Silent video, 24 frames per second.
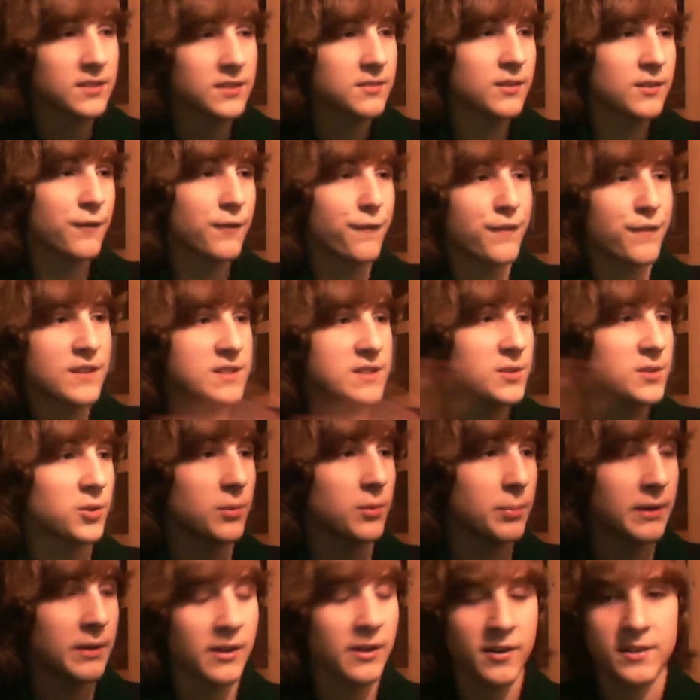The physical
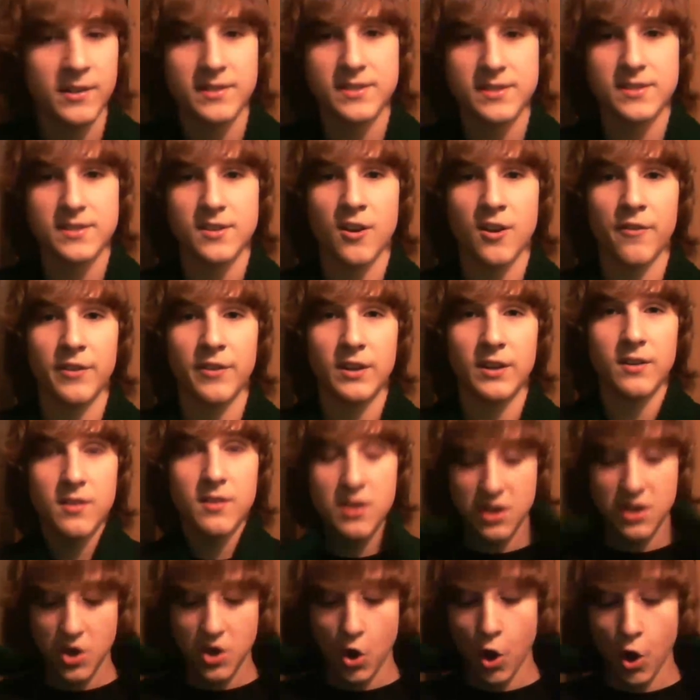appearance of it,
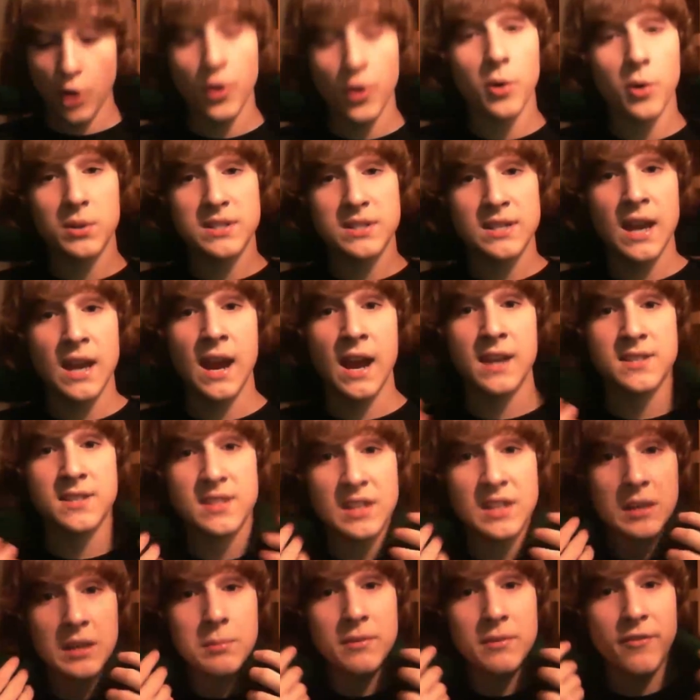although it's nice and
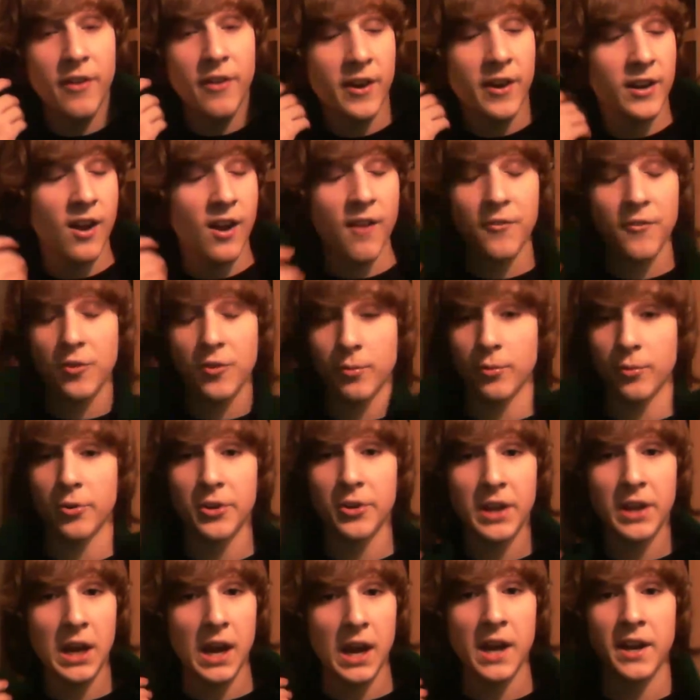it can be very comfortable,
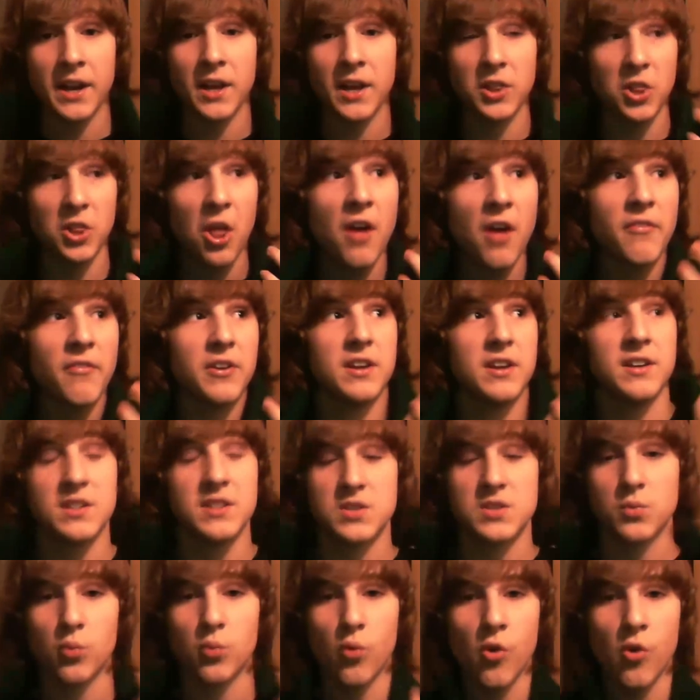and I love it, and
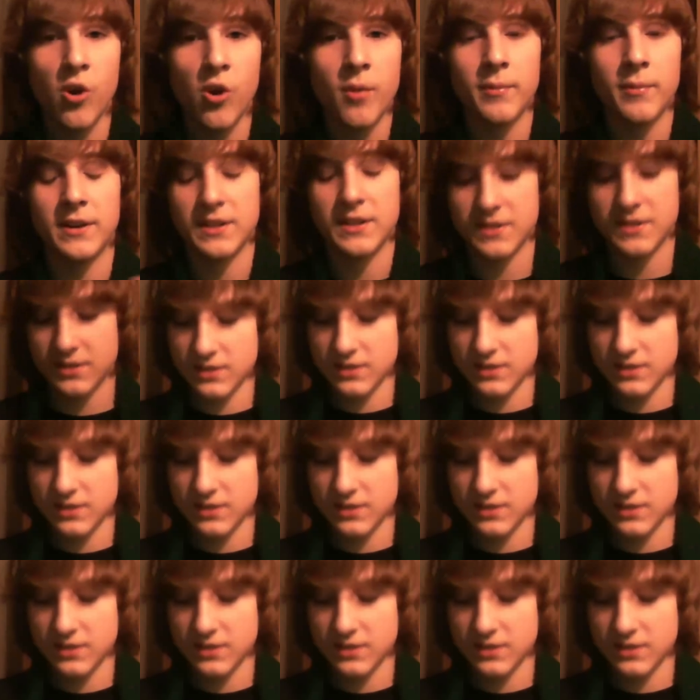it's warm, and